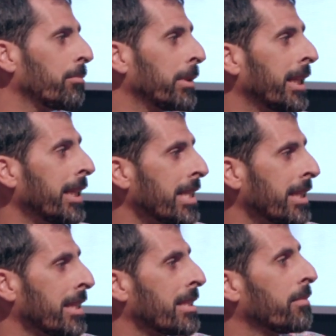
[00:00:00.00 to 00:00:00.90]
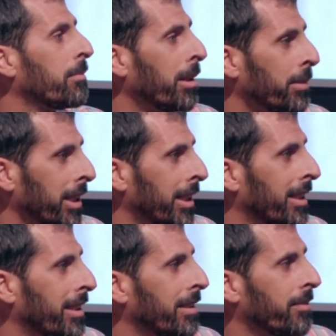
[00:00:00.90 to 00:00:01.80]
Middle Eastern memory.
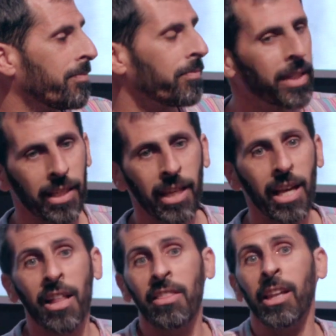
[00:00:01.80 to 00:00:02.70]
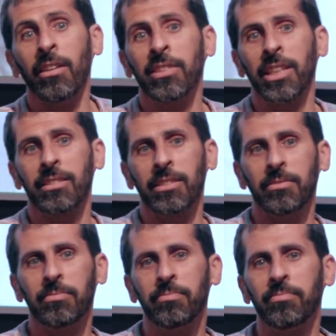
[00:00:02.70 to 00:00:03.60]
They loved it.
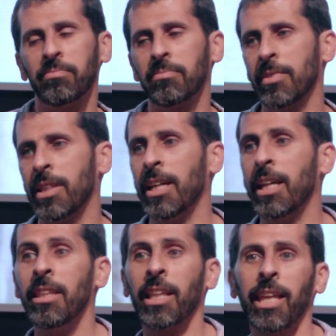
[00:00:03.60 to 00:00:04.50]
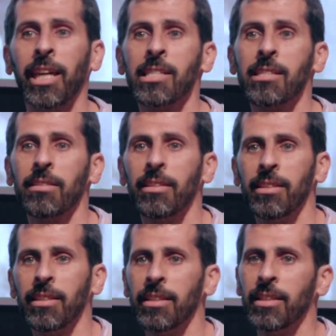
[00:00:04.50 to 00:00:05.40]
The taste,
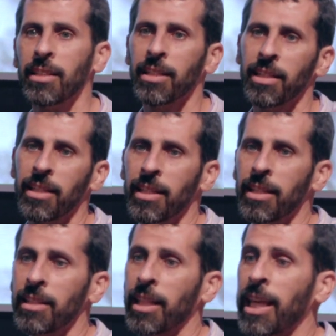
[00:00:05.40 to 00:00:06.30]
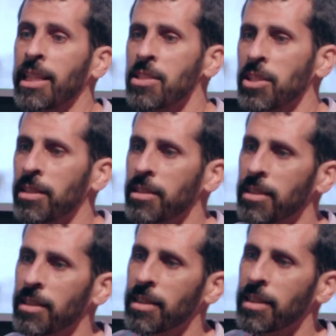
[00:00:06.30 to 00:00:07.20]
the texture,
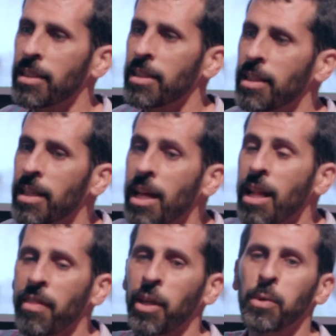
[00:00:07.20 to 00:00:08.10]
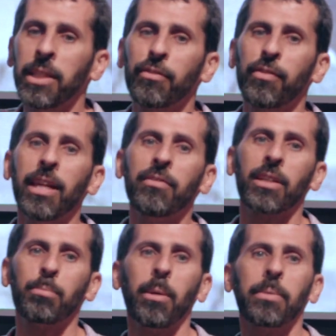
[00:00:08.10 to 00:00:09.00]
the unique
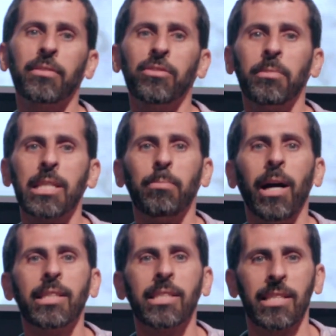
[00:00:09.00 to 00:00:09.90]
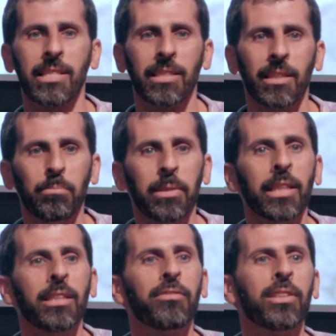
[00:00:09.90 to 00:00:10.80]
flavor popping from the spices being
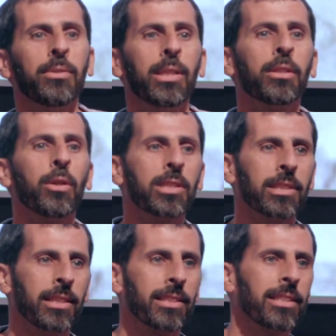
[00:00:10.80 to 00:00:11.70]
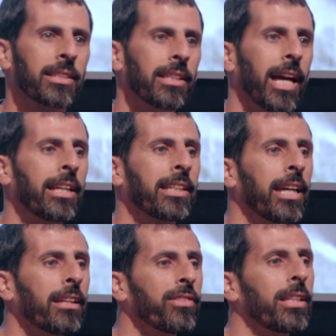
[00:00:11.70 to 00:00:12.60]
individually roasted and
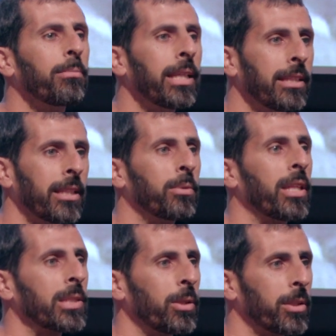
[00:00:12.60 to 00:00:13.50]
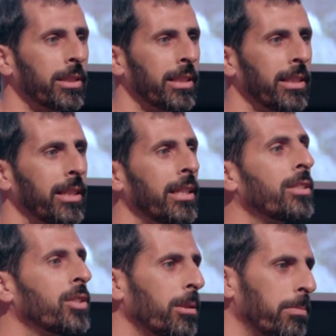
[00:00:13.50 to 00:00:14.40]
carefully blended with the soaked
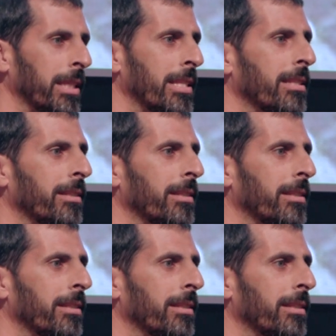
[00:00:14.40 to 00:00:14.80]
chickpeas.